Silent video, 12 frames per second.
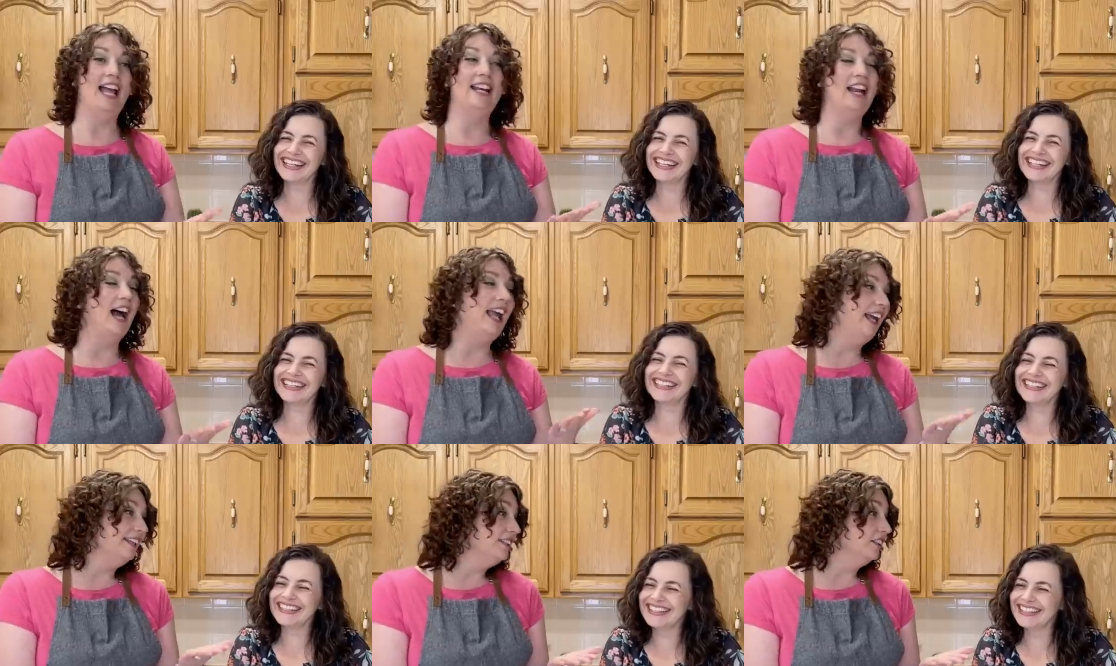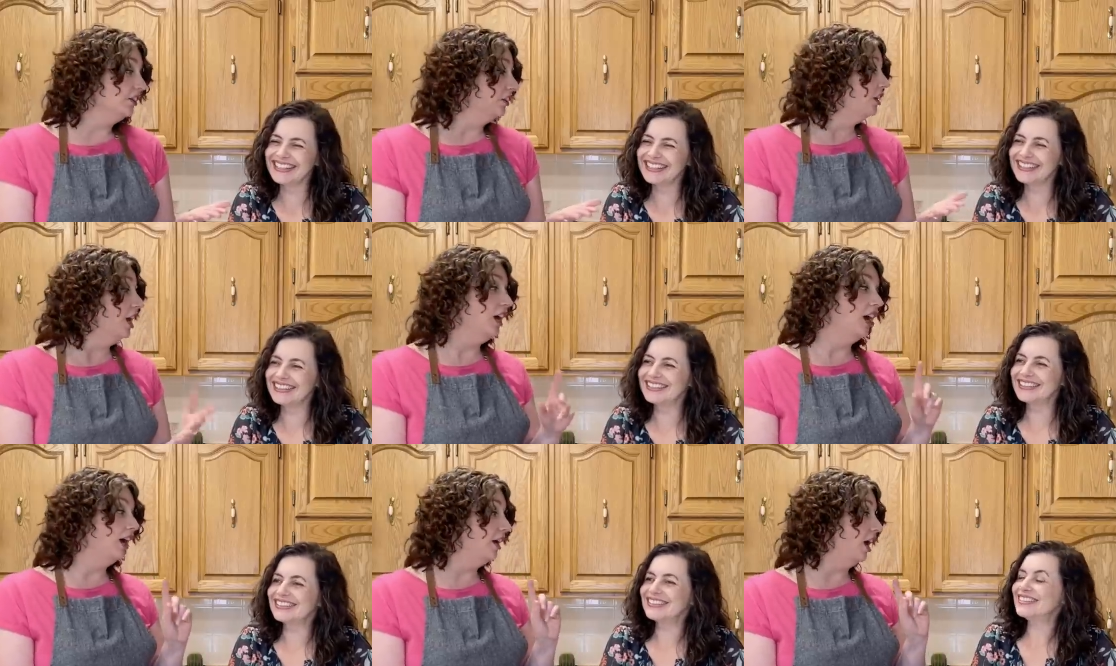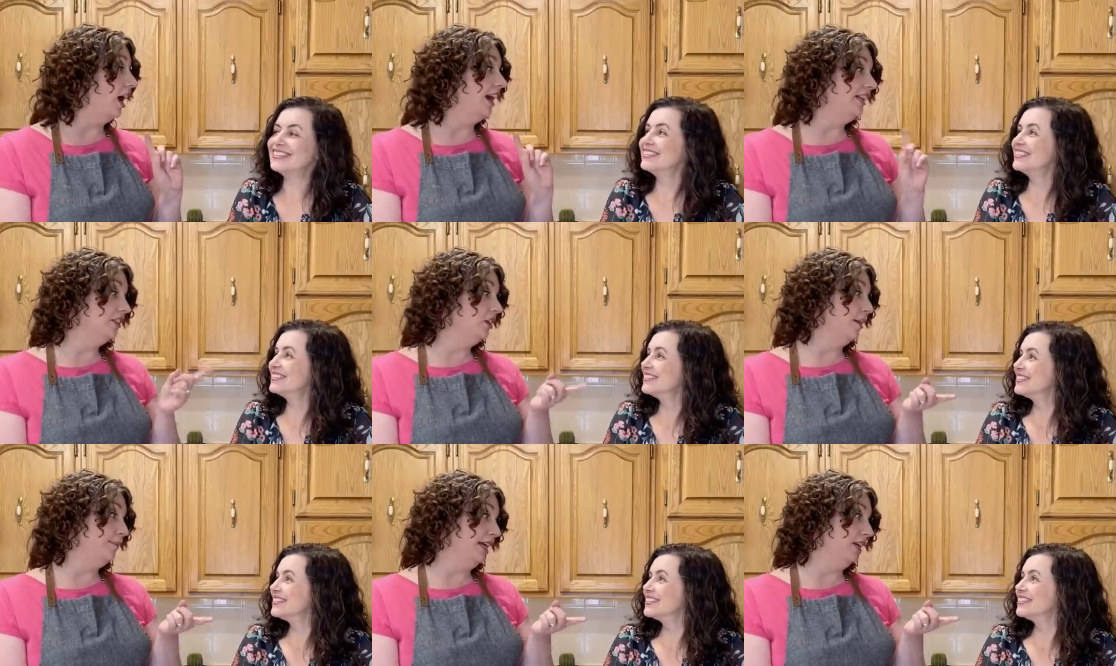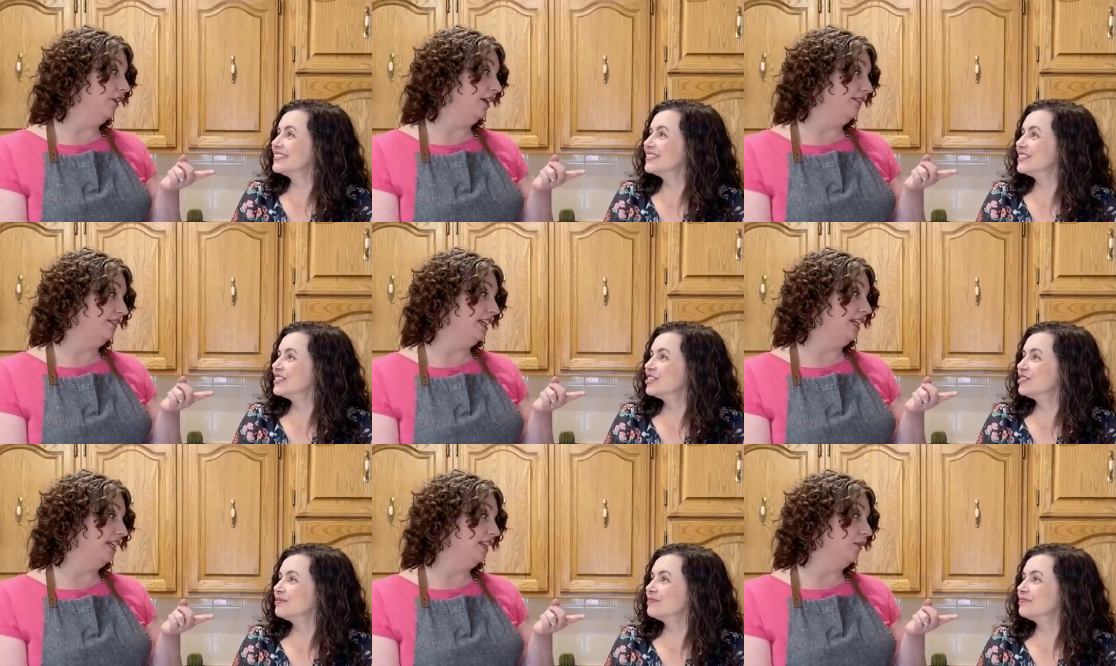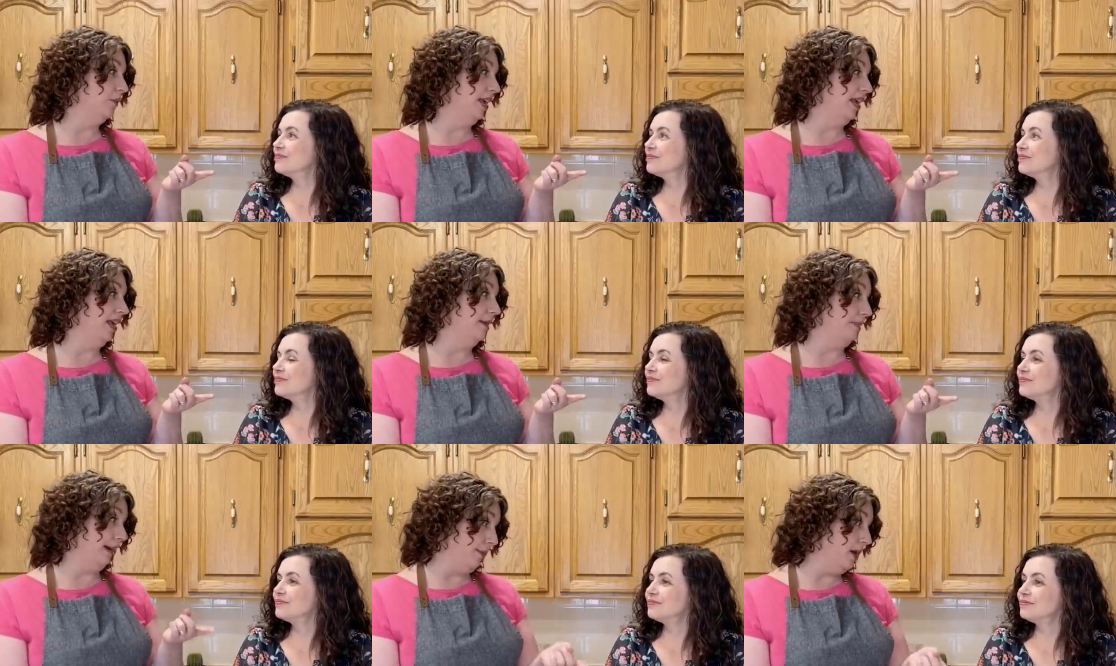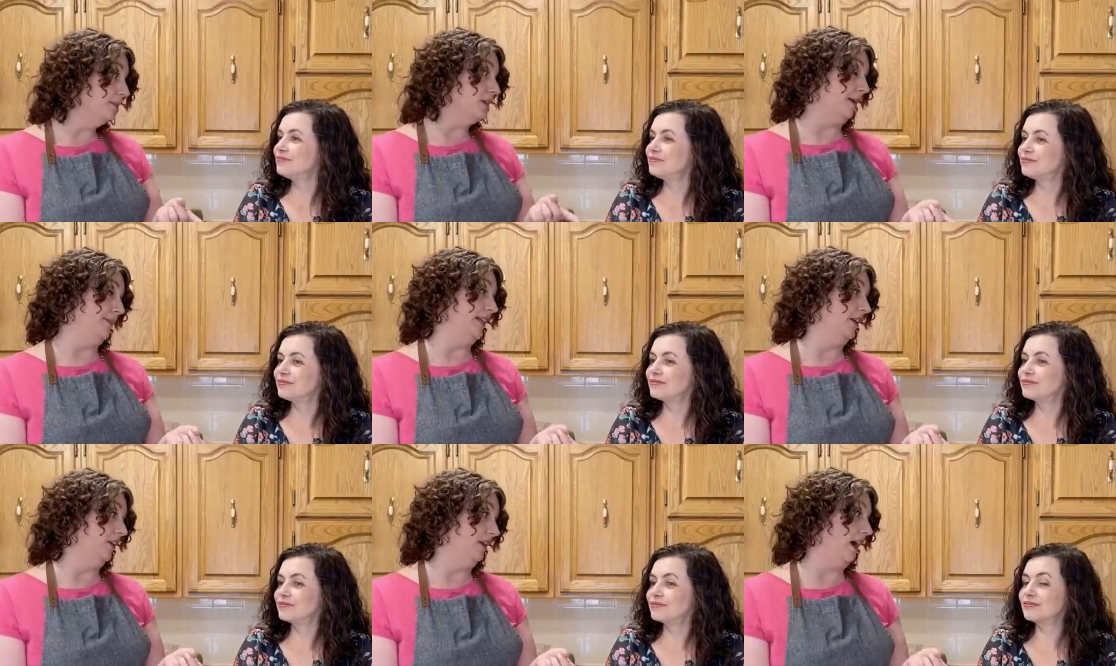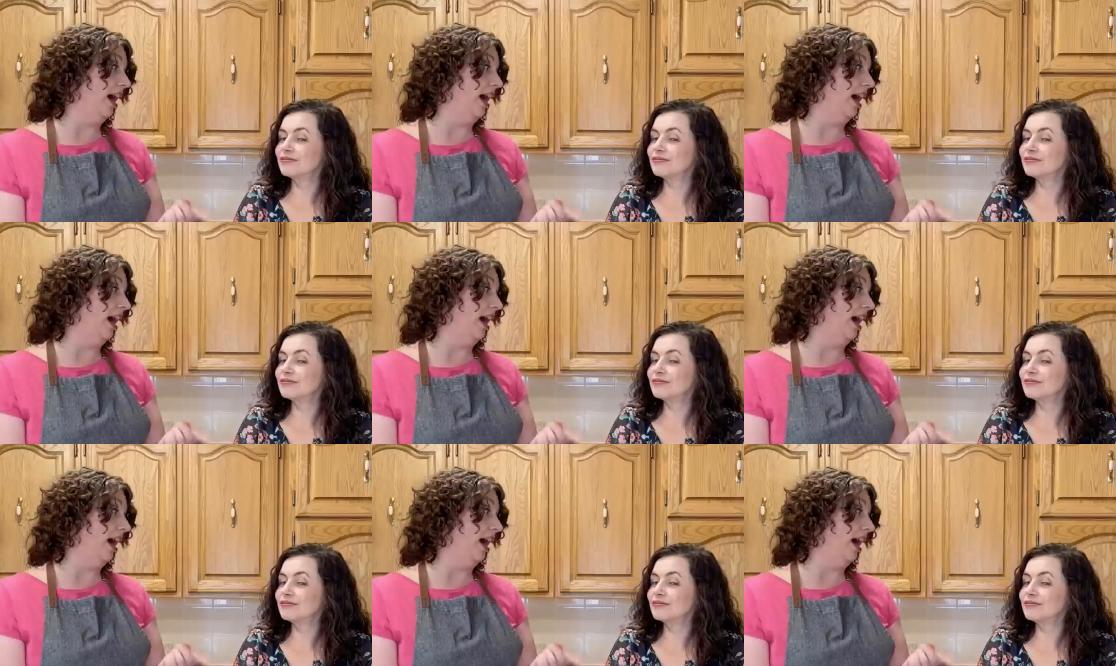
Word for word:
Speaker 1: and I had to learn I did not make gravy the way my mom taught me to gravy.